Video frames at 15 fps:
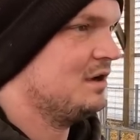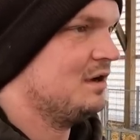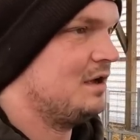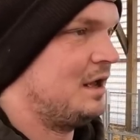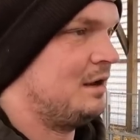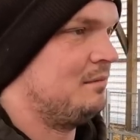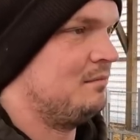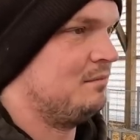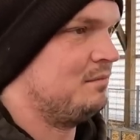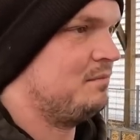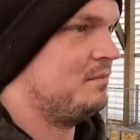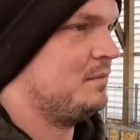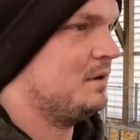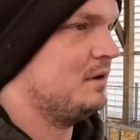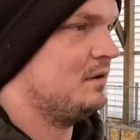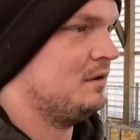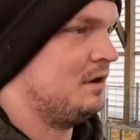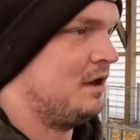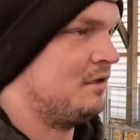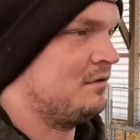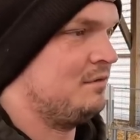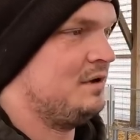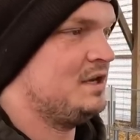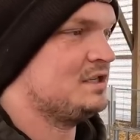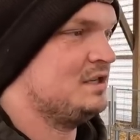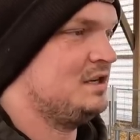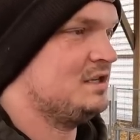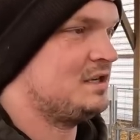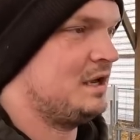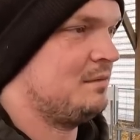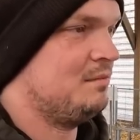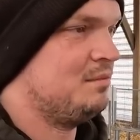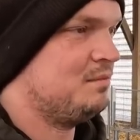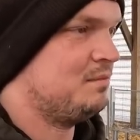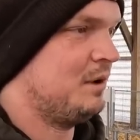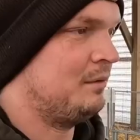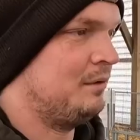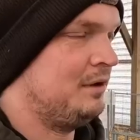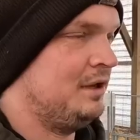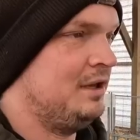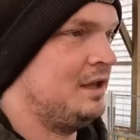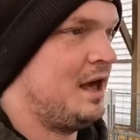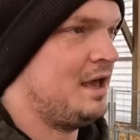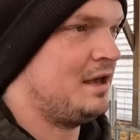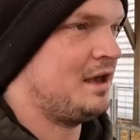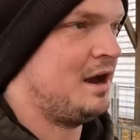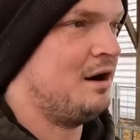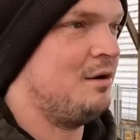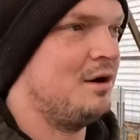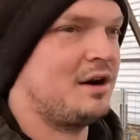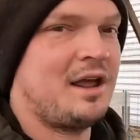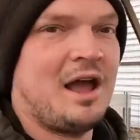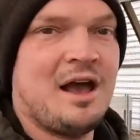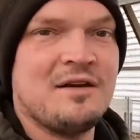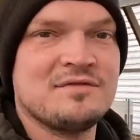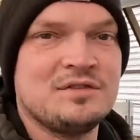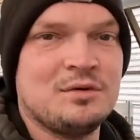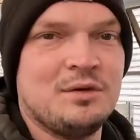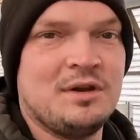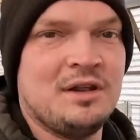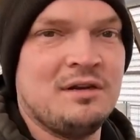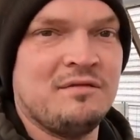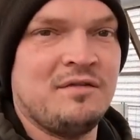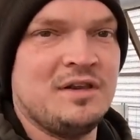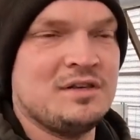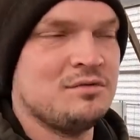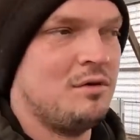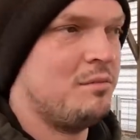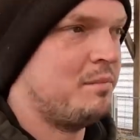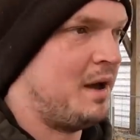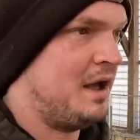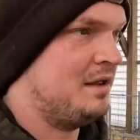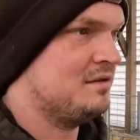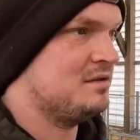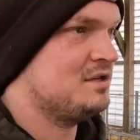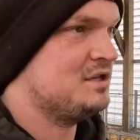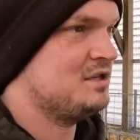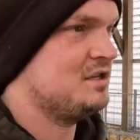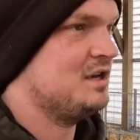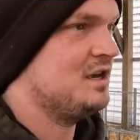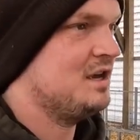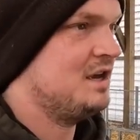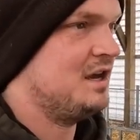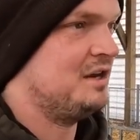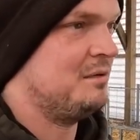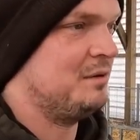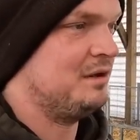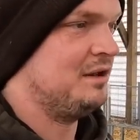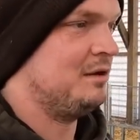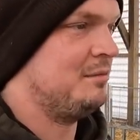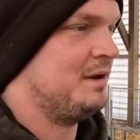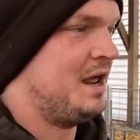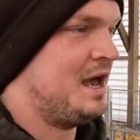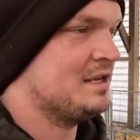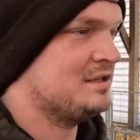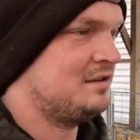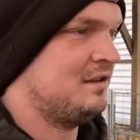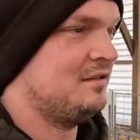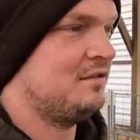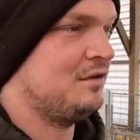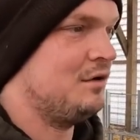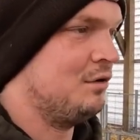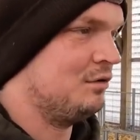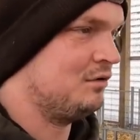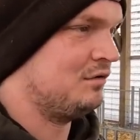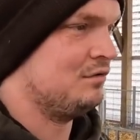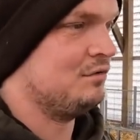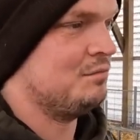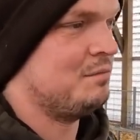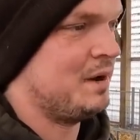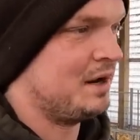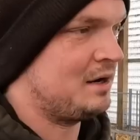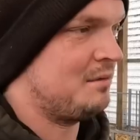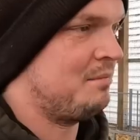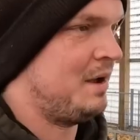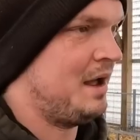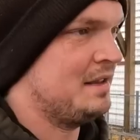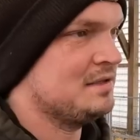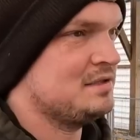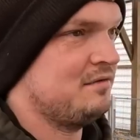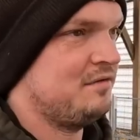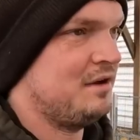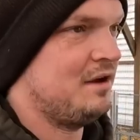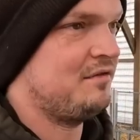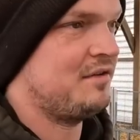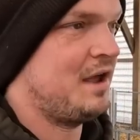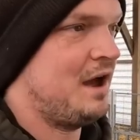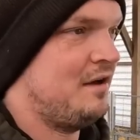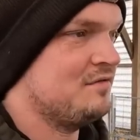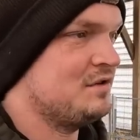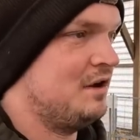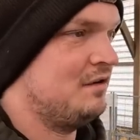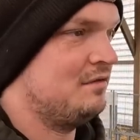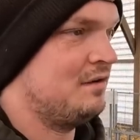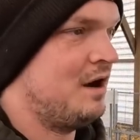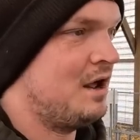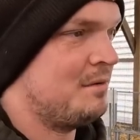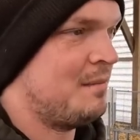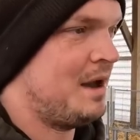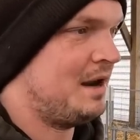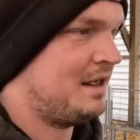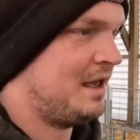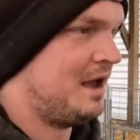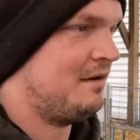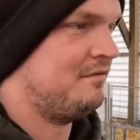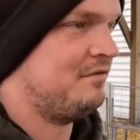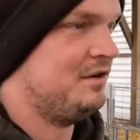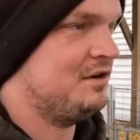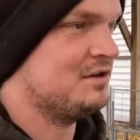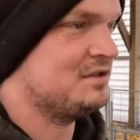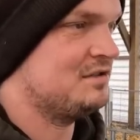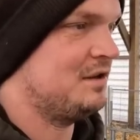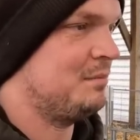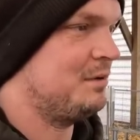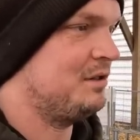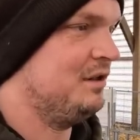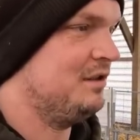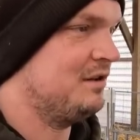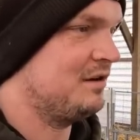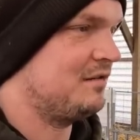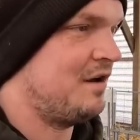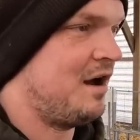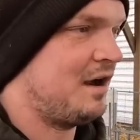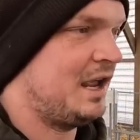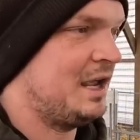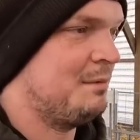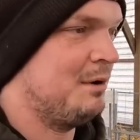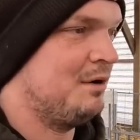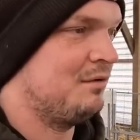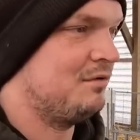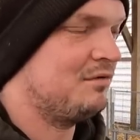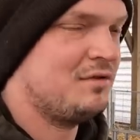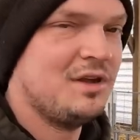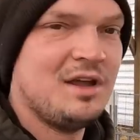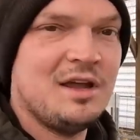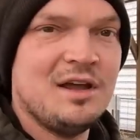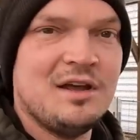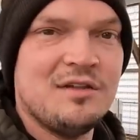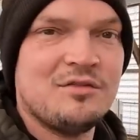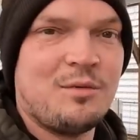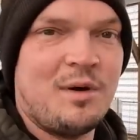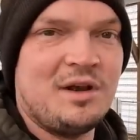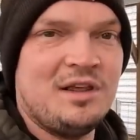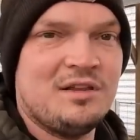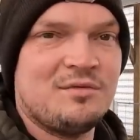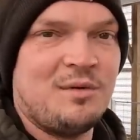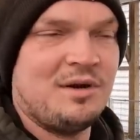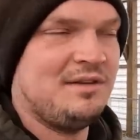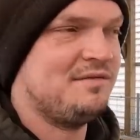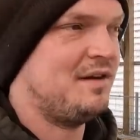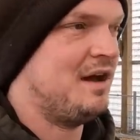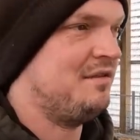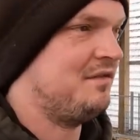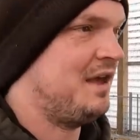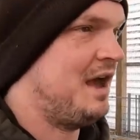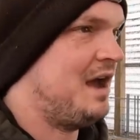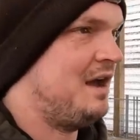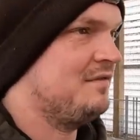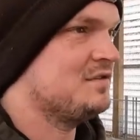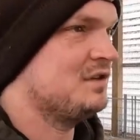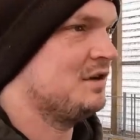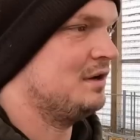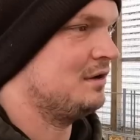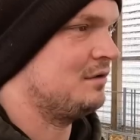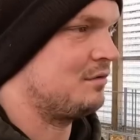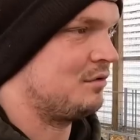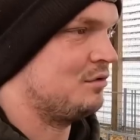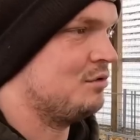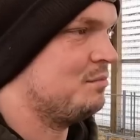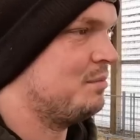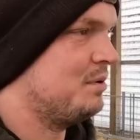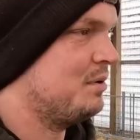And the other reason is I really like how our calves do in individual pens, and I'm a little bit hesitant to go to bigger pens. If you have calves on automatic calf feeders, typically they're talking about 20-25 calves in a group,